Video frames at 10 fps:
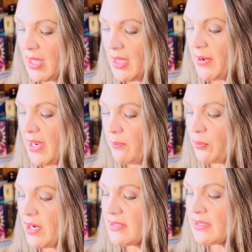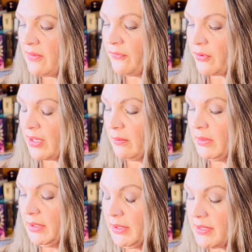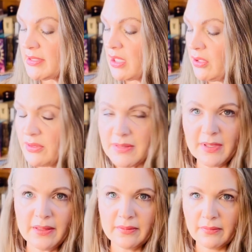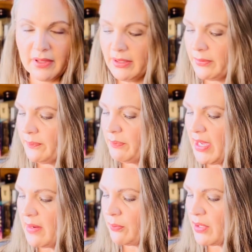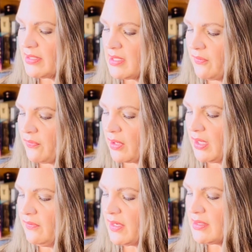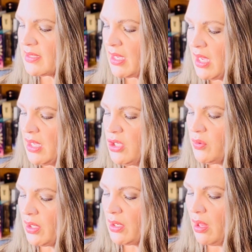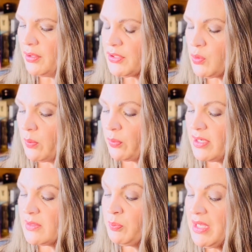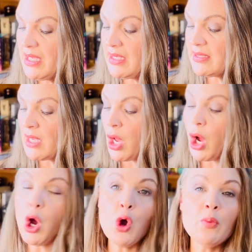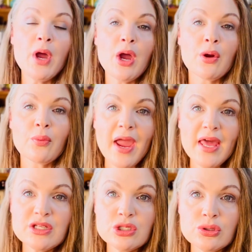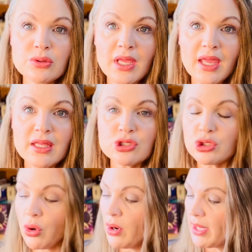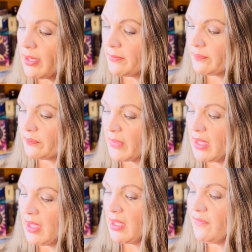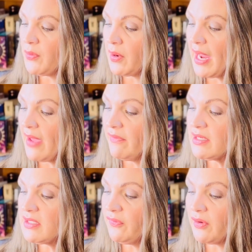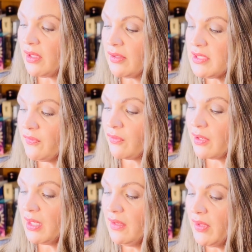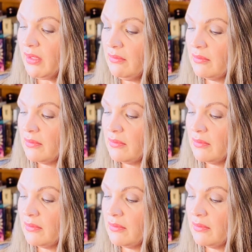By embracing by embracing forgiveness, you can also embrace peace, hope, gratitude, and joy. If you are having difficulty forgiving